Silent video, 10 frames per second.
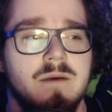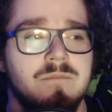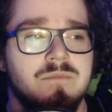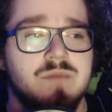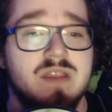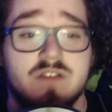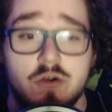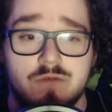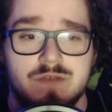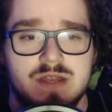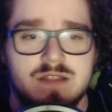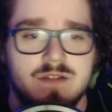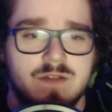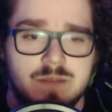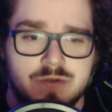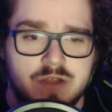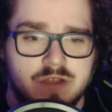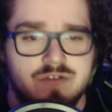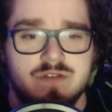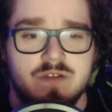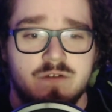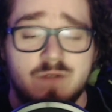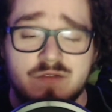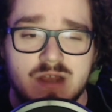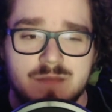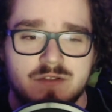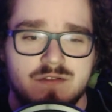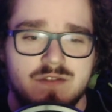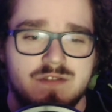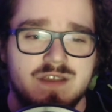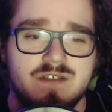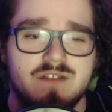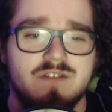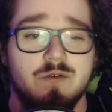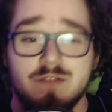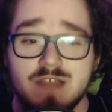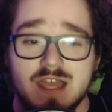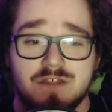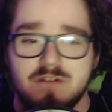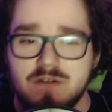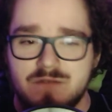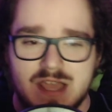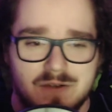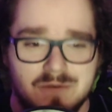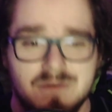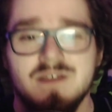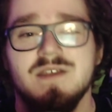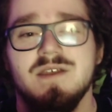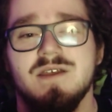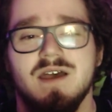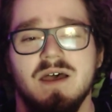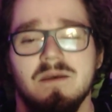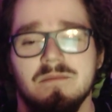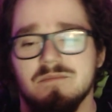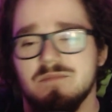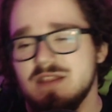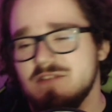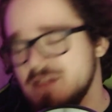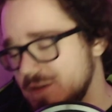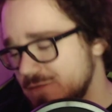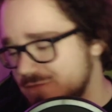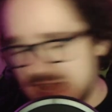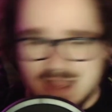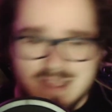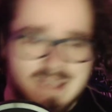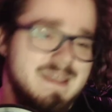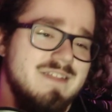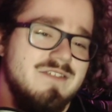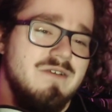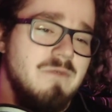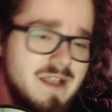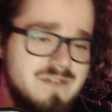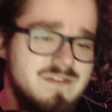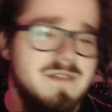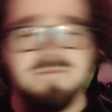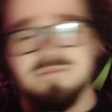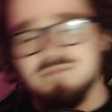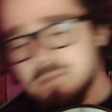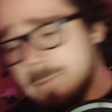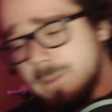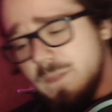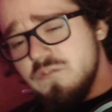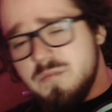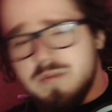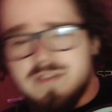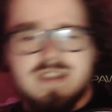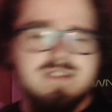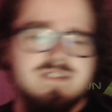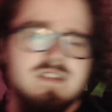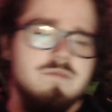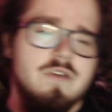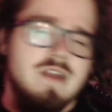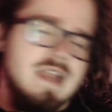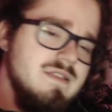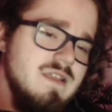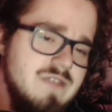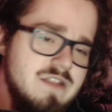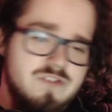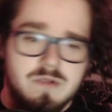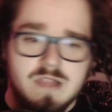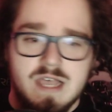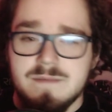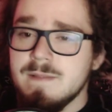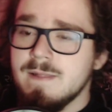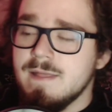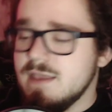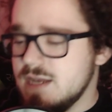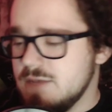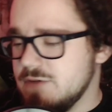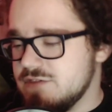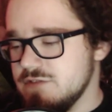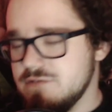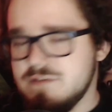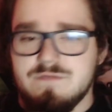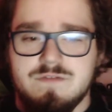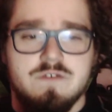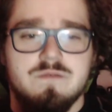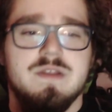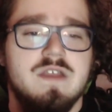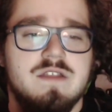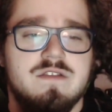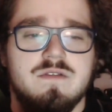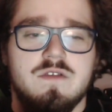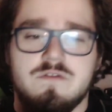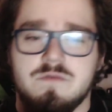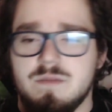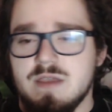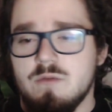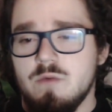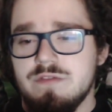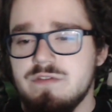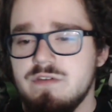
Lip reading: Because of COVID, it delayed production. There's 15 episodes in the season, so we only got a third of it out. But this is a little finale, and so I watched it. Super excited to see more. I love that show a lot. And I watched other stuff too, but those were the big ones.